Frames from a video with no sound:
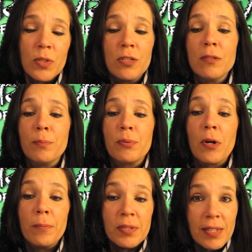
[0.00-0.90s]
which is
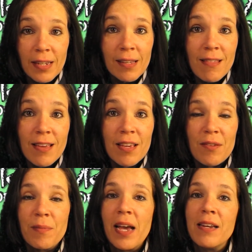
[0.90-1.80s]
probsting. Thank
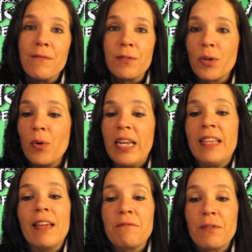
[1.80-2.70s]
you, Maddie, for
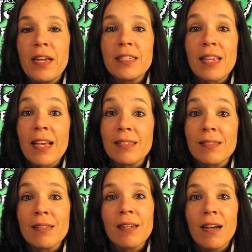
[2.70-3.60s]
coining that phrase last
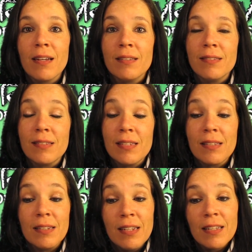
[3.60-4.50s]
uh,
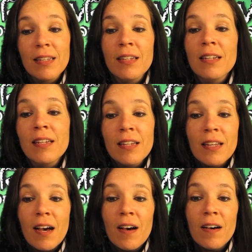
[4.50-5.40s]
season.
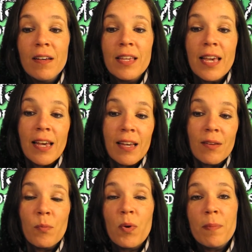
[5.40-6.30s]
Uh,
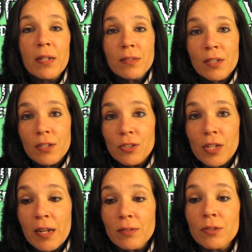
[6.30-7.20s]
yeah, we built a good
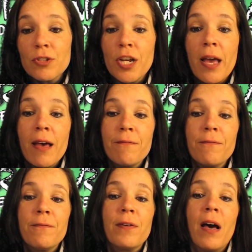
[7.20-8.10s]
shelter,
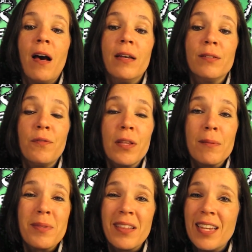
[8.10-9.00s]
Jeff. Uh, is
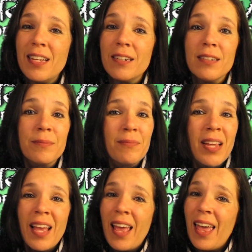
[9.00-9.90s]
Philip the leader?
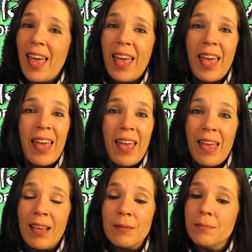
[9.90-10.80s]

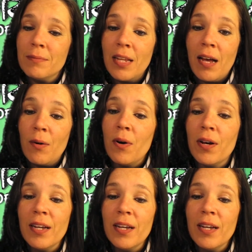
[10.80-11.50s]
Eh-eh, no.